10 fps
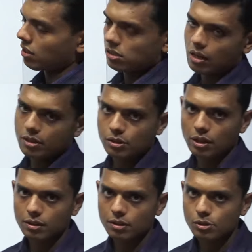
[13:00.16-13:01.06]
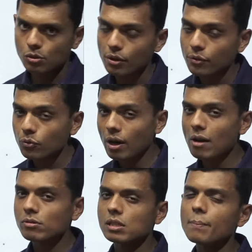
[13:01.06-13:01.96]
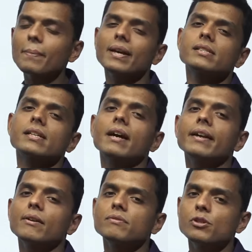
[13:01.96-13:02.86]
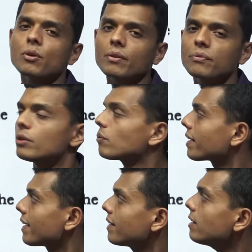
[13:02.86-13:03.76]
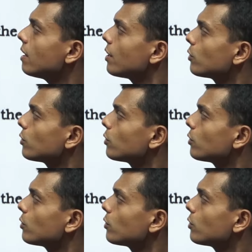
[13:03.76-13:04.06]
Kazakhstan. So if you have some basic idea of geography, you will get it.